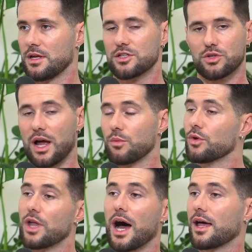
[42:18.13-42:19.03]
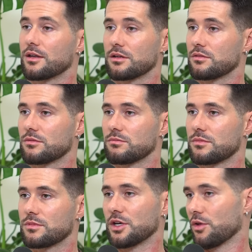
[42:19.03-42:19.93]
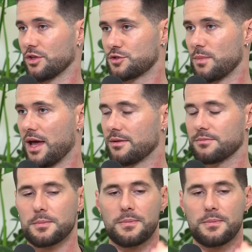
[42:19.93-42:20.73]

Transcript: so I will not kill this man."